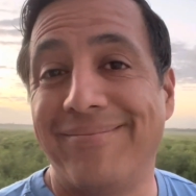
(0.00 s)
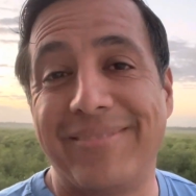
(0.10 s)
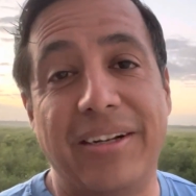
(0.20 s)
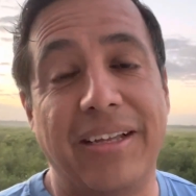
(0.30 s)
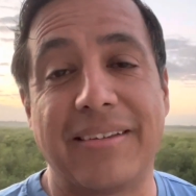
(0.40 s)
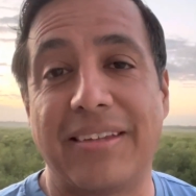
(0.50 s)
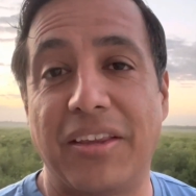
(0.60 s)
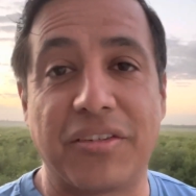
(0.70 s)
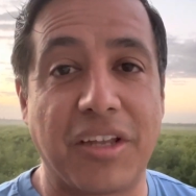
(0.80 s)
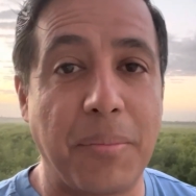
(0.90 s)
You know, like I said,
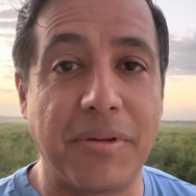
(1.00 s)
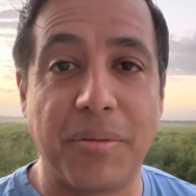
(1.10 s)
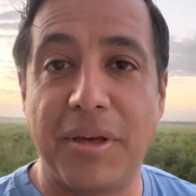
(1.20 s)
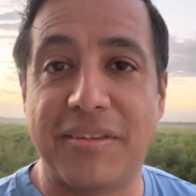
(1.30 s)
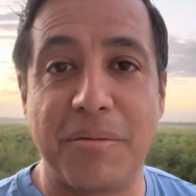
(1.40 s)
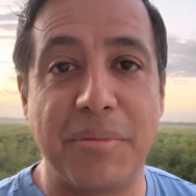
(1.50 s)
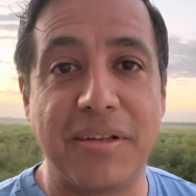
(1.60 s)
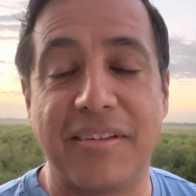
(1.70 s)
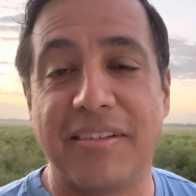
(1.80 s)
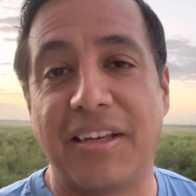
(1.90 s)
there's going to be some hits and
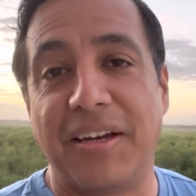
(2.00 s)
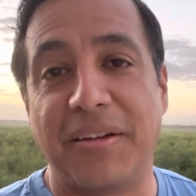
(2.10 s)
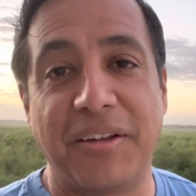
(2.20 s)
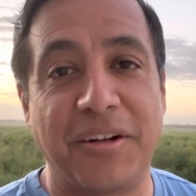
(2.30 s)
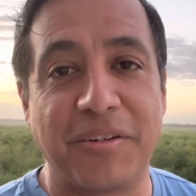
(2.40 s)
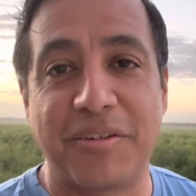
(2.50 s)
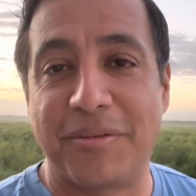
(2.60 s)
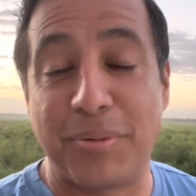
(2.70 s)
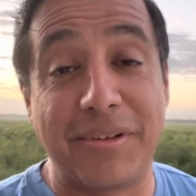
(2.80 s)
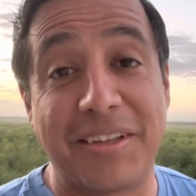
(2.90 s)
misses, you know,
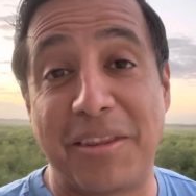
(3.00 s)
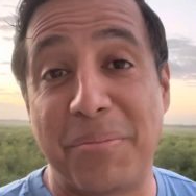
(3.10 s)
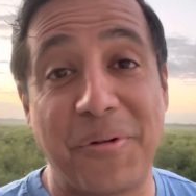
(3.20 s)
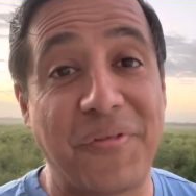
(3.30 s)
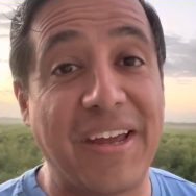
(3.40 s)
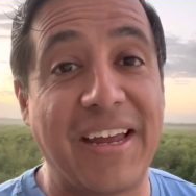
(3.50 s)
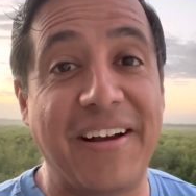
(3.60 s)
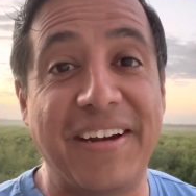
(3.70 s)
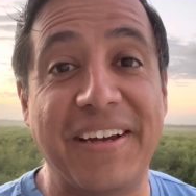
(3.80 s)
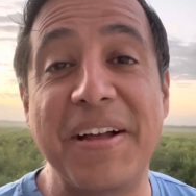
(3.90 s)
especially in the buffet
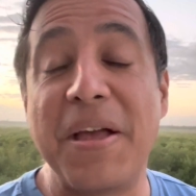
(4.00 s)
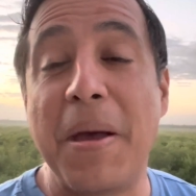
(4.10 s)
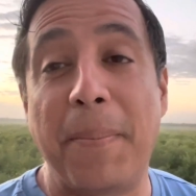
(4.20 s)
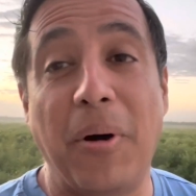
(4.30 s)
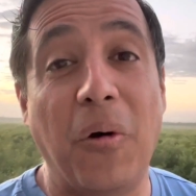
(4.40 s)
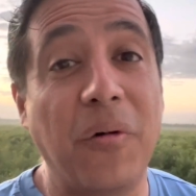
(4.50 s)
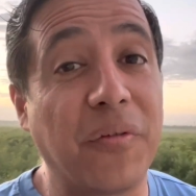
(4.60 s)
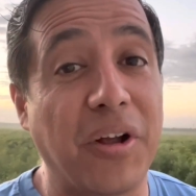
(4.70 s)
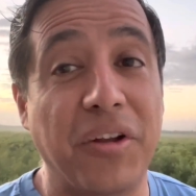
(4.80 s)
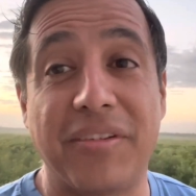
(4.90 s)
area. But
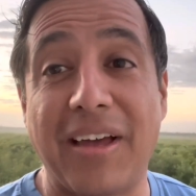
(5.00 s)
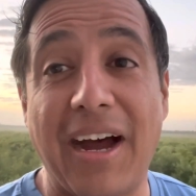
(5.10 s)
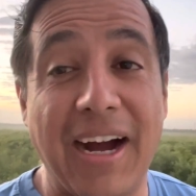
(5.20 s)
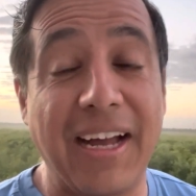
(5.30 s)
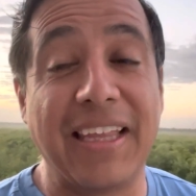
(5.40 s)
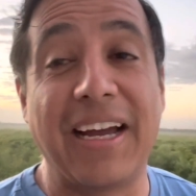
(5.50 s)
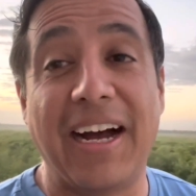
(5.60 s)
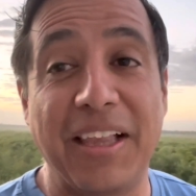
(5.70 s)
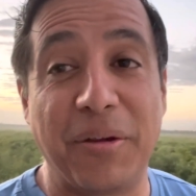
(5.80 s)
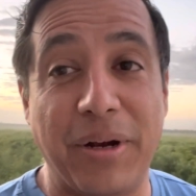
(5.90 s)
overall, just highly,
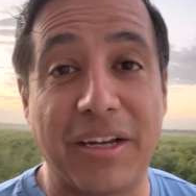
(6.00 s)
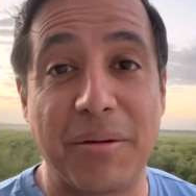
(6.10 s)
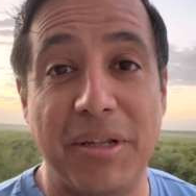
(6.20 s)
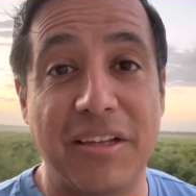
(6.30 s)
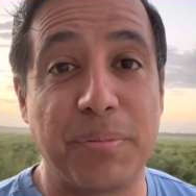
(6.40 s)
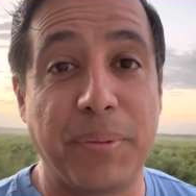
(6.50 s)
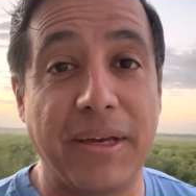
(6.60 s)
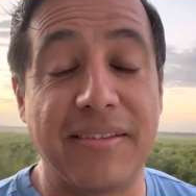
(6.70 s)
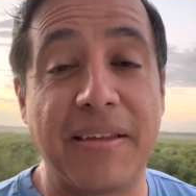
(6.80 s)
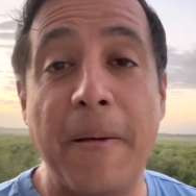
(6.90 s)
highly recommend this
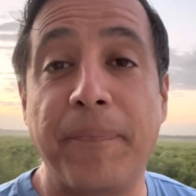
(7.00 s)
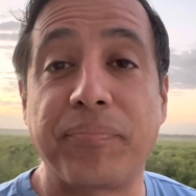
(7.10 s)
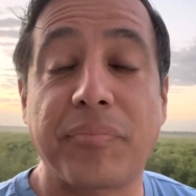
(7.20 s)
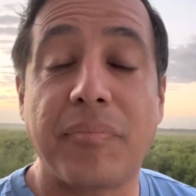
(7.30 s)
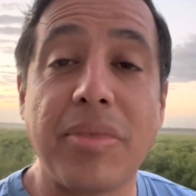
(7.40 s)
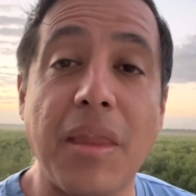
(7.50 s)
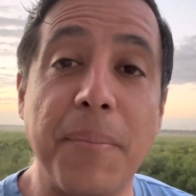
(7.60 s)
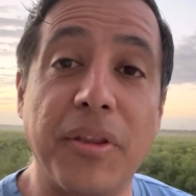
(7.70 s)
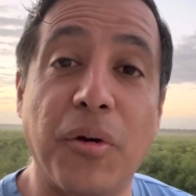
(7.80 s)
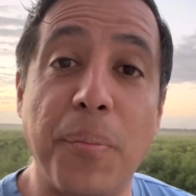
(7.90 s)
place.
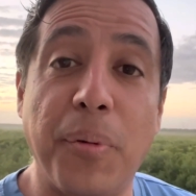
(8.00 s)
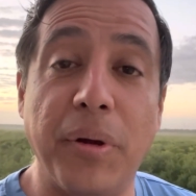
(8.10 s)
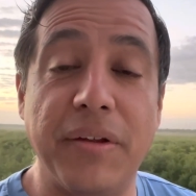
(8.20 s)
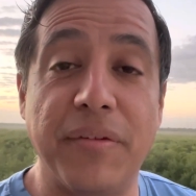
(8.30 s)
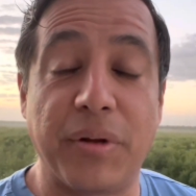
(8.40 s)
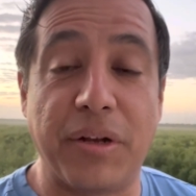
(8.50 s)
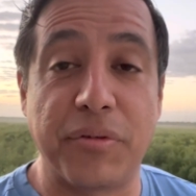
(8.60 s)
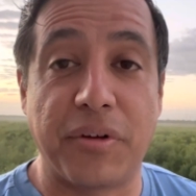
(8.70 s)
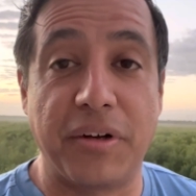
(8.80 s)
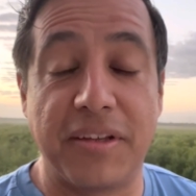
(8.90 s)
But the whole point of what I was
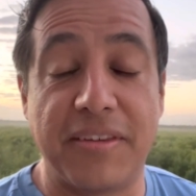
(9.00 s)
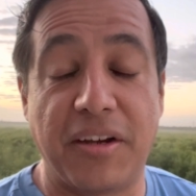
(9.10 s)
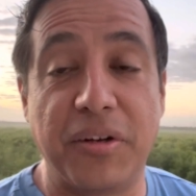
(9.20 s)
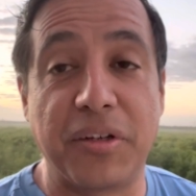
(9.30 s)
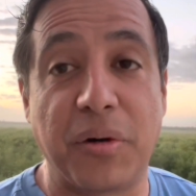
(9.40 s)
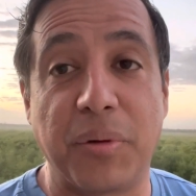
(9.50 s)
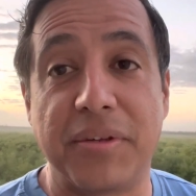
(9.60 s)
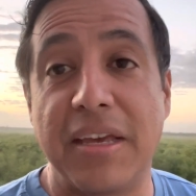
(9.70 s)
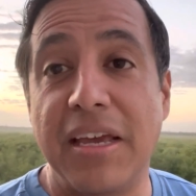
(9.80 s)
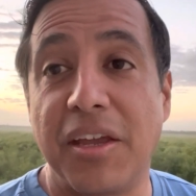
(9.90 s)
starting to say earlier
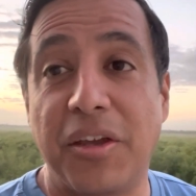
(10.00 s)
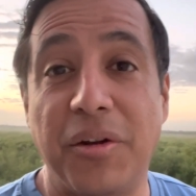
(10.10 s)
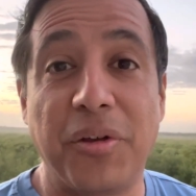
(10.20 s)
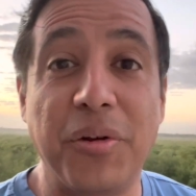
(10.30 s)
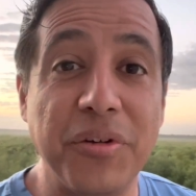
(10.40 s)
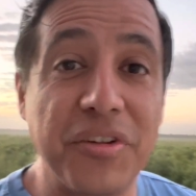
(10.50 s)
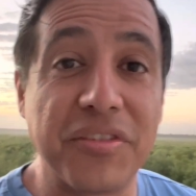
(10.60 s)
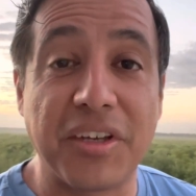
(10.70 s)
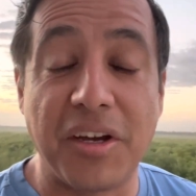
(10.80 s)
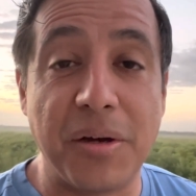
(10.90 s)
was, you know, you don't
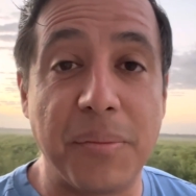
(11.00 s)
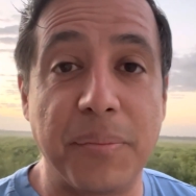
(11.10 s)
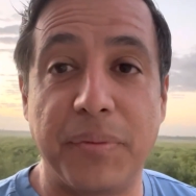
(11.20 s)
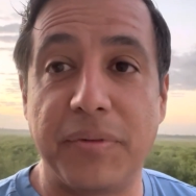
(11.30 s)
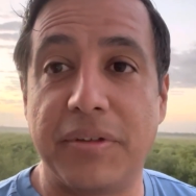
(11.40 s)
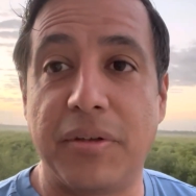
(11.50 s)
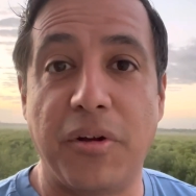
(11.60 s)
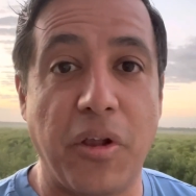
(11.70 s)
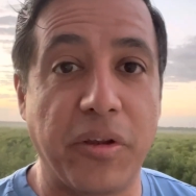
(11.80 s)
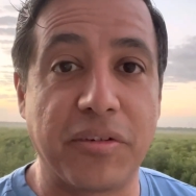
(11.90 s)
just come to an
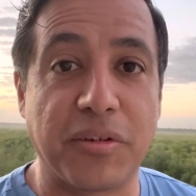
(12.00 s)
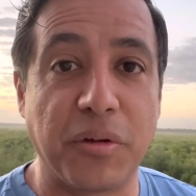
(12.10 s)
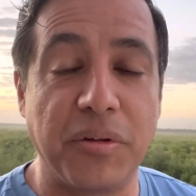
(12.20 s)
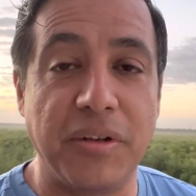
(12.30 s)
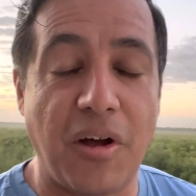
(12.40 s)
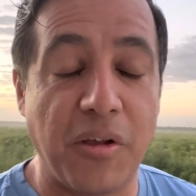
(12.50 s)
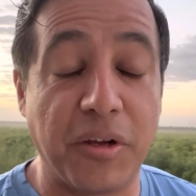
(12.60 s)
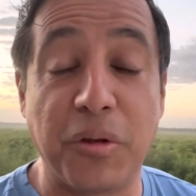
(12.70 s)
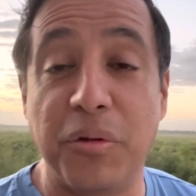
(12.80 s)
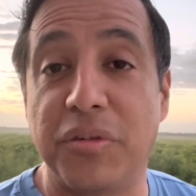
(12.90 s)

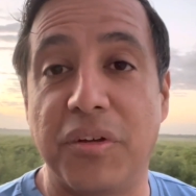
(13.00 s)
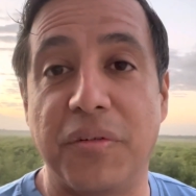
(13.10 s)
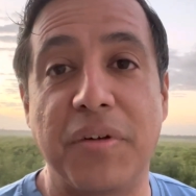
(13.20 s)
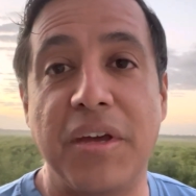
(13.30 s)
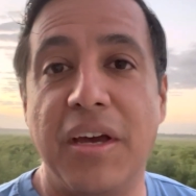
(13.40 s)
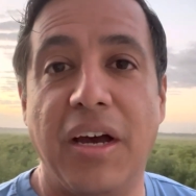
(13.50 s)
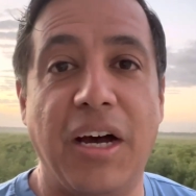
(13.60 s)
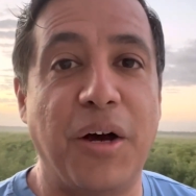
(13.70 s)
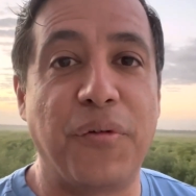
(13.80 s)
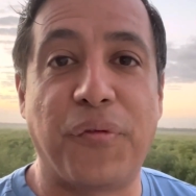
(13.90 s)
all-inclusive
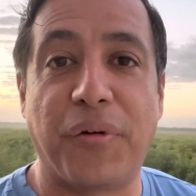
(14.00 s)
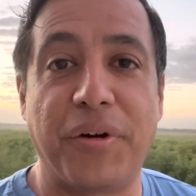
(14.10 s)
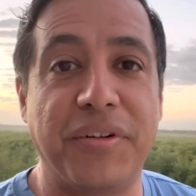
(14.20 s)
for